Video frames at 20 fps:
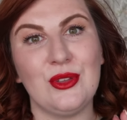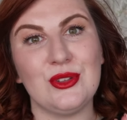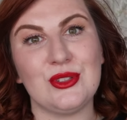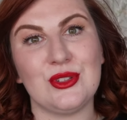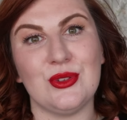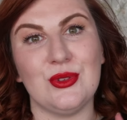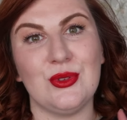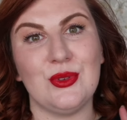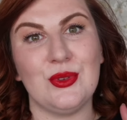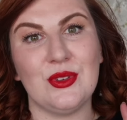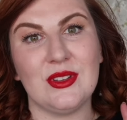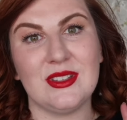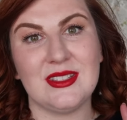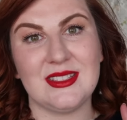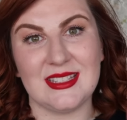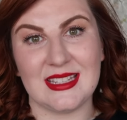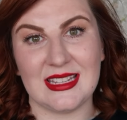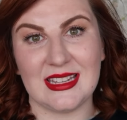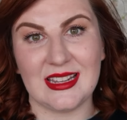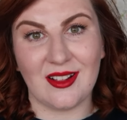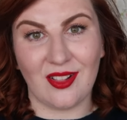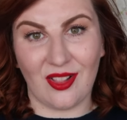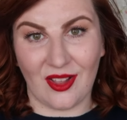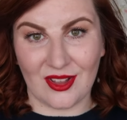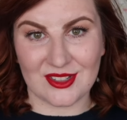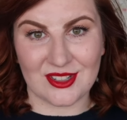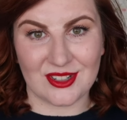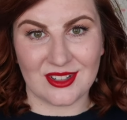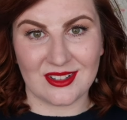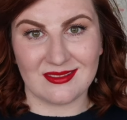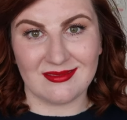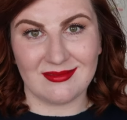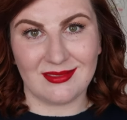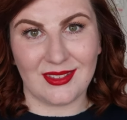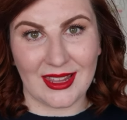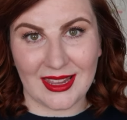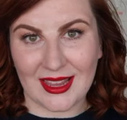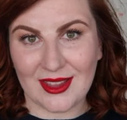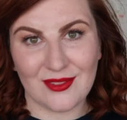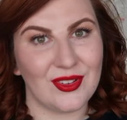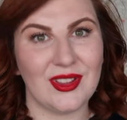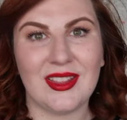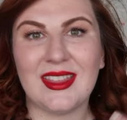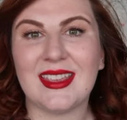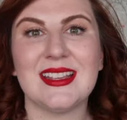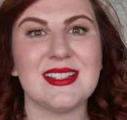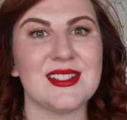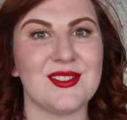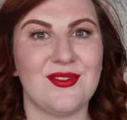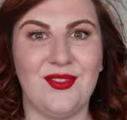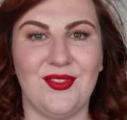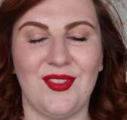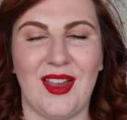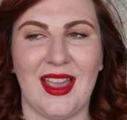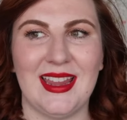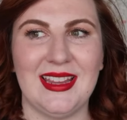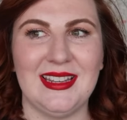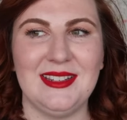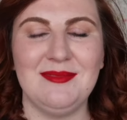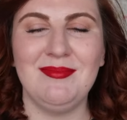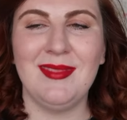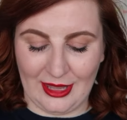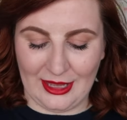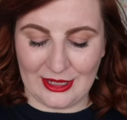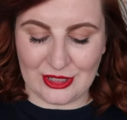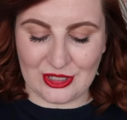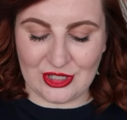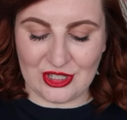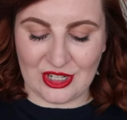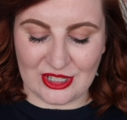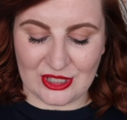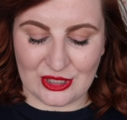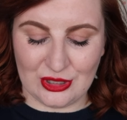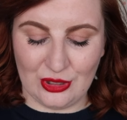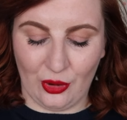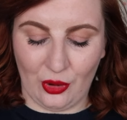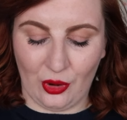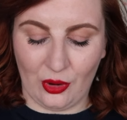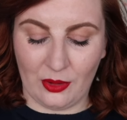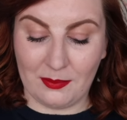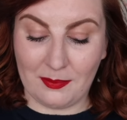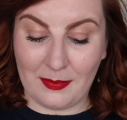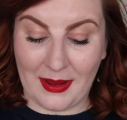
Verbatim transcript: to declutter like I feel like it's fine it's just not